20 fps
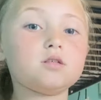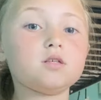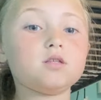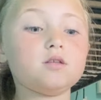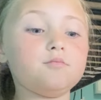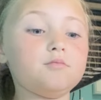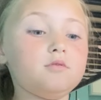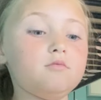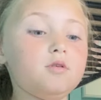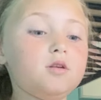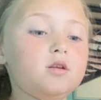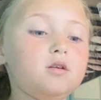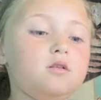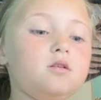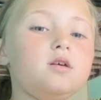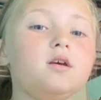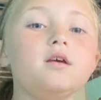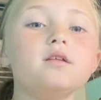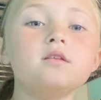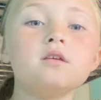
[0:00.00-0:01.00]
to them in a minute.
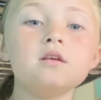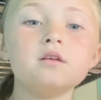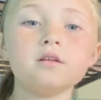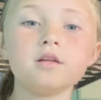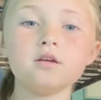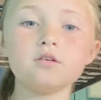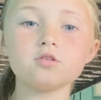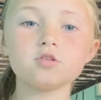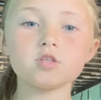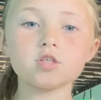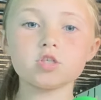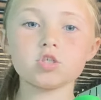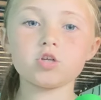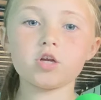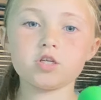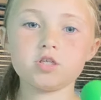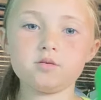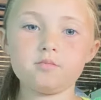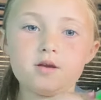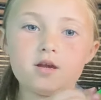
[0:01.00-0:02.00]
And here's the
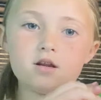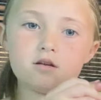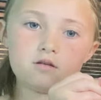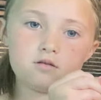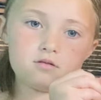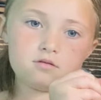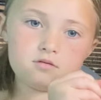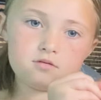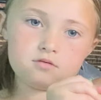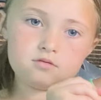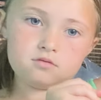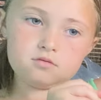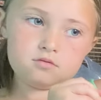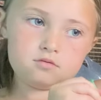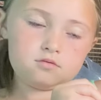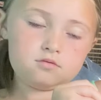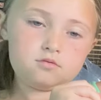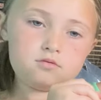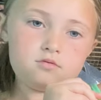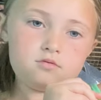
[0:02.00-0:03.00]
stretchy So can I play them?